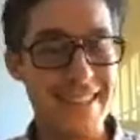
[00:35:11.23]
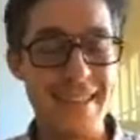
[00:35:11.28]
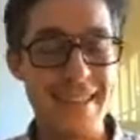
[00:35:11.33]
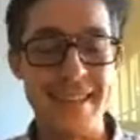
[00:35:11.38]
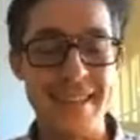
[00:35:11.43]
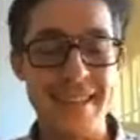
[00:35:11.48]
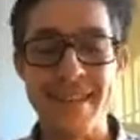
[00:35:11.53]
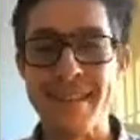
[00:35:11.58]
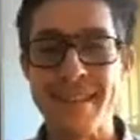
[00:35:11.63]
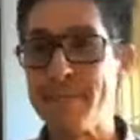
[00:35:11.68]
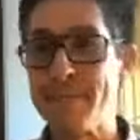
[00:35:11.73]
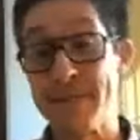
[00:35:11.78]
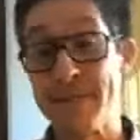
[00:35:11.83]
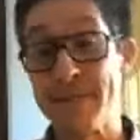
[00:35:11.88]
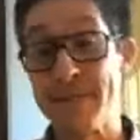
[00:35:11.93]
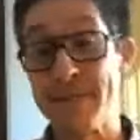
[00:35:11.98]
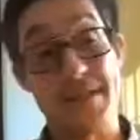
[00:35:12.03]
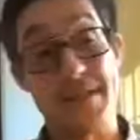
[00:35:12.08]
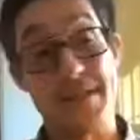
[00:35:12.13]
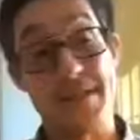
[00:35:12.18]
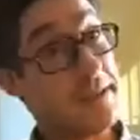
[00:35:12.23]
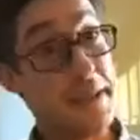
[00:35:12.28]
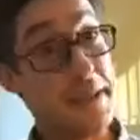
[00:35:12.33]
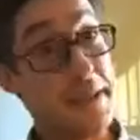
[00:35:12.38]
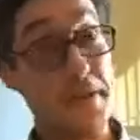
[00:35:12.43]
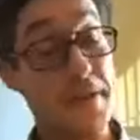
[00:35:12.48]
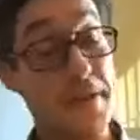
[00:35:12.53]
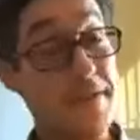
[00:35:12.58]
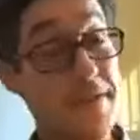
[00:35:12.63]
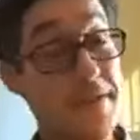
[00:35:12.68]
It's nearly
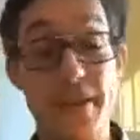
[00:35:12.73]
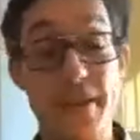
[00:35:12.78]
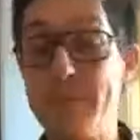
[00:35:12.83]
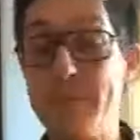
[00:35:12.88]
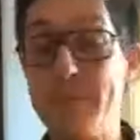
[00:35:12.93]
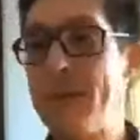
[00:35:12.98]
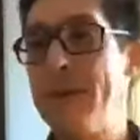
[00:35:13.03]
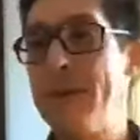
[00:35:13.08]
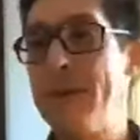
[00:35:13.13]
all of us, I hope.